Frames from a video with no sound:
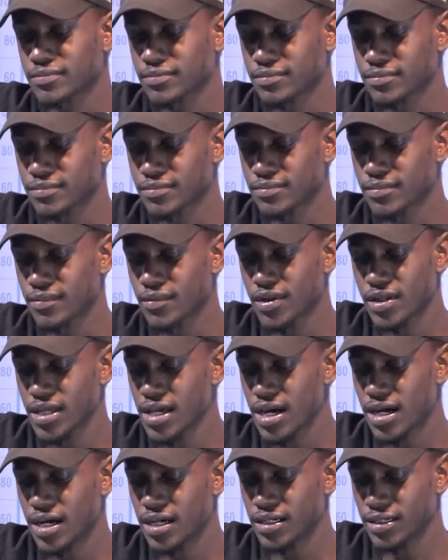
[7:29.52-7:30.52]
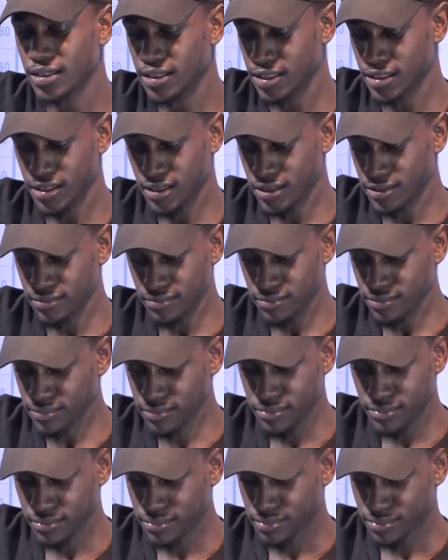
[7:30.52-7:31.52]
happy about the explanation.